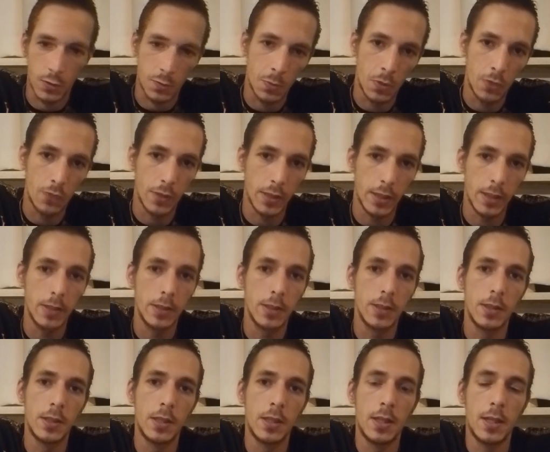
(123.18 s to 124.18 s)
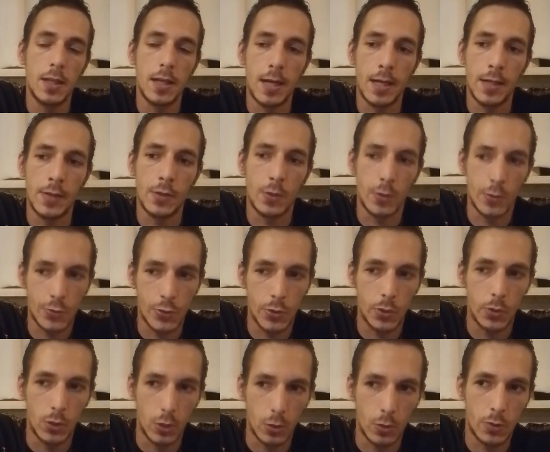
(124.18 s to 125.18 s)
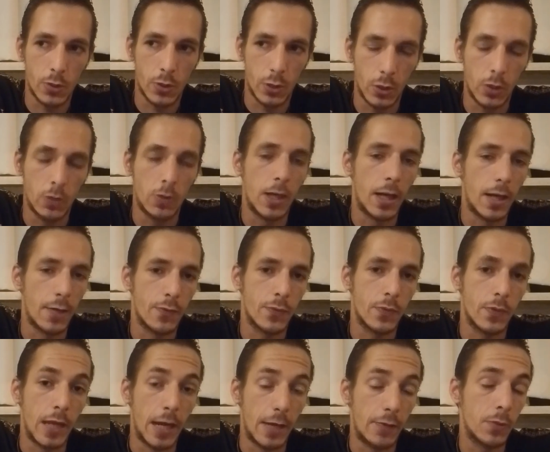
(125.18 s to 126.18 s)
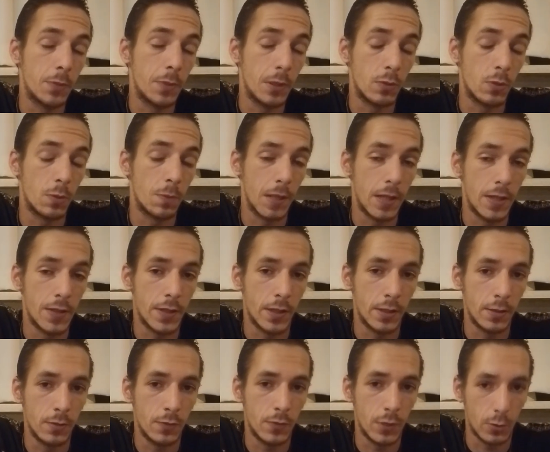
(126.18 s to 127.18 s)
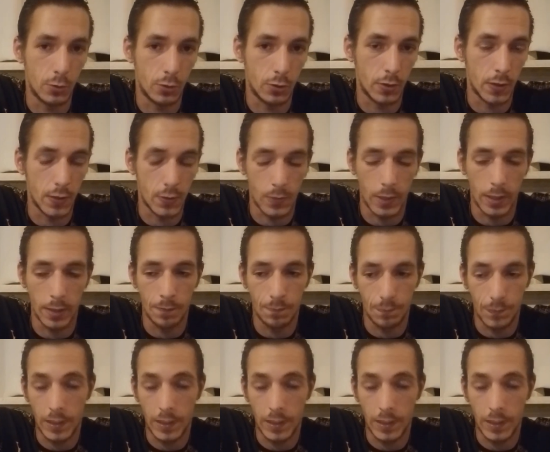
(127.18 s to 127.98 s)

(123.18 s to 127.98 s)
smoothly, and also those two have to be replaced in the future as well.